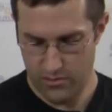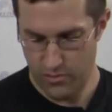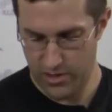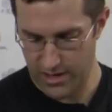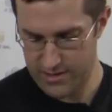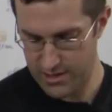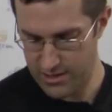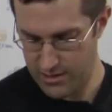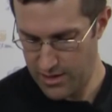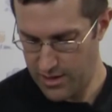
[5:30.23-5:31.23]
We got
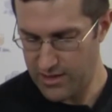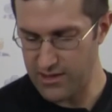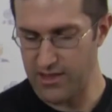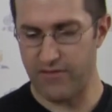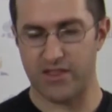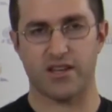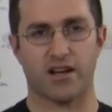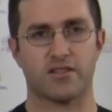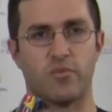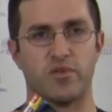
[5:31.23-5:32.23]
uh, the 11th
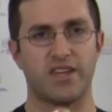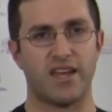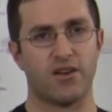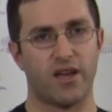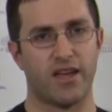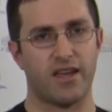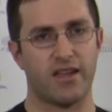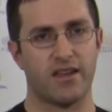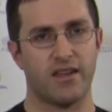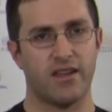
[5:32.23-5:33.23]
Doctor Potato
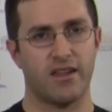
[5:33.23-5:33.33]
Head.